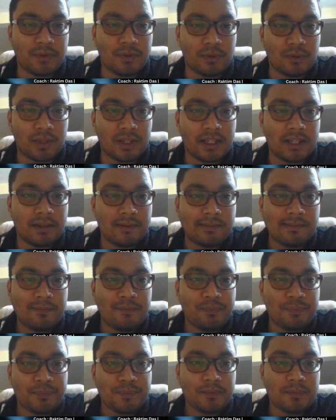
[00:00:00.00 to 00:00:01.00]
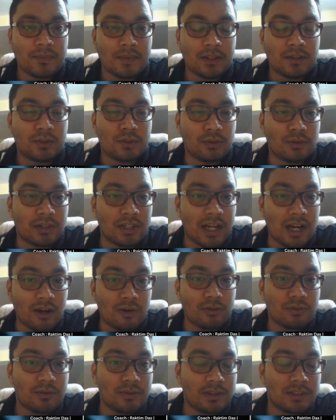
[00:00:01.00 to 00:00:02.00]
Okay, so
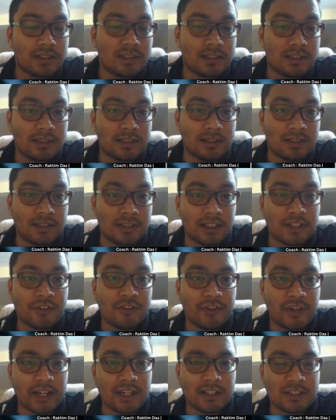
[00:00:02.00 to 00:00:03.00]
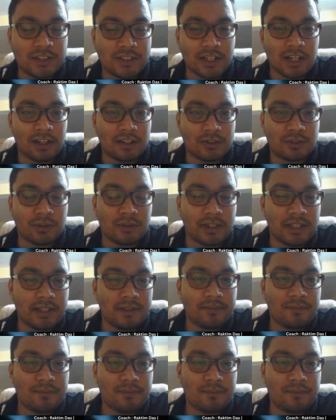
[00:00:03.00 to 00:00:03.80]
now the trick starts. Okay,